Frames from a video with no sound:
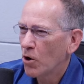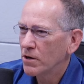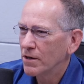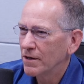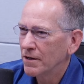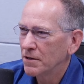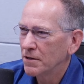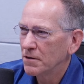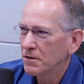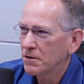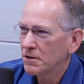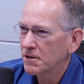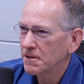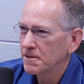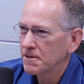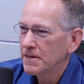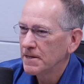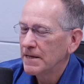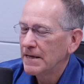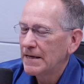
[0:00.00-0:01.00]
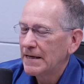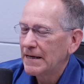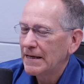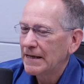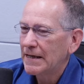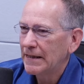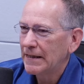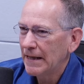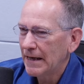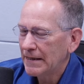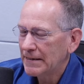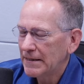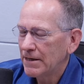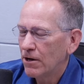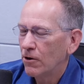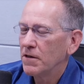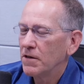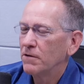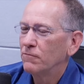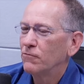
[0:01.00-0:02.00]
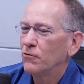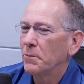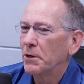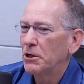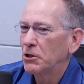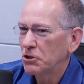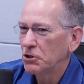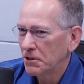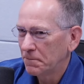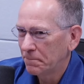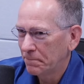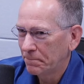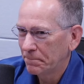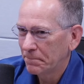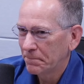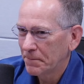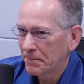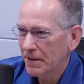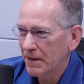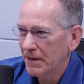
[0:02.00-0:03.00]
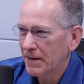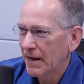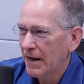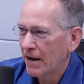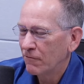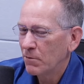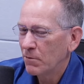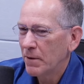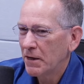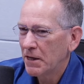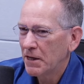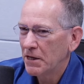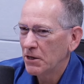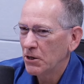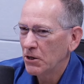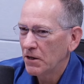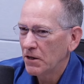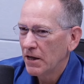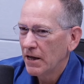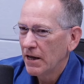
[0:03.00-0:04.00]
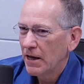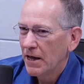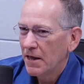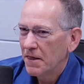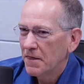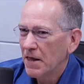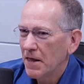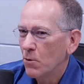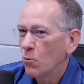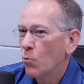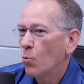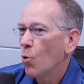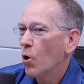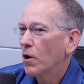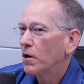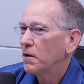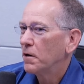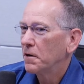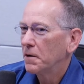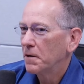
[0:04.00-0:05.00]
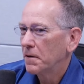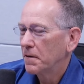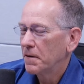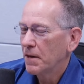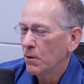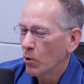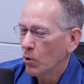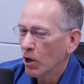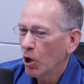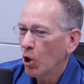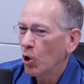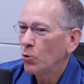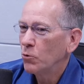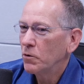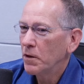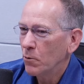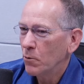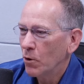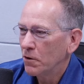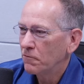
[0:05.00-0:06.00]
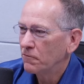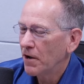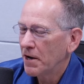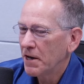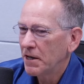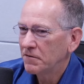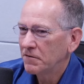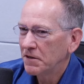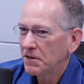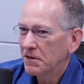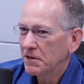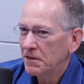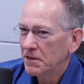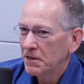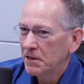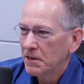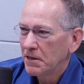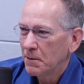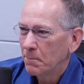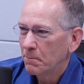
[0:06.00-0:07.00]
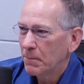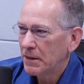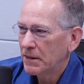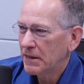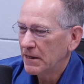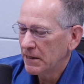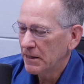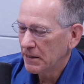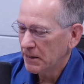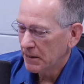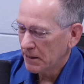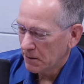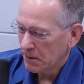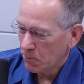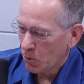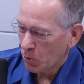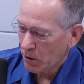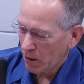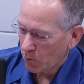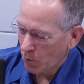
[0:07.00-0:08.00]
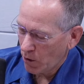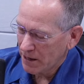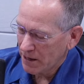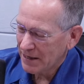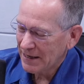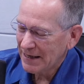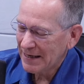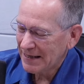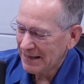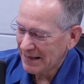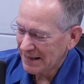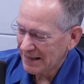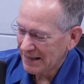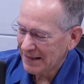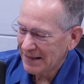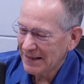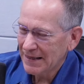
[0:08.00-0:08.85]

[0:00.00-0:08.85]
part is collecting all the information. It's like everybody, they want they want a loan, they want financing, but then okay, well I need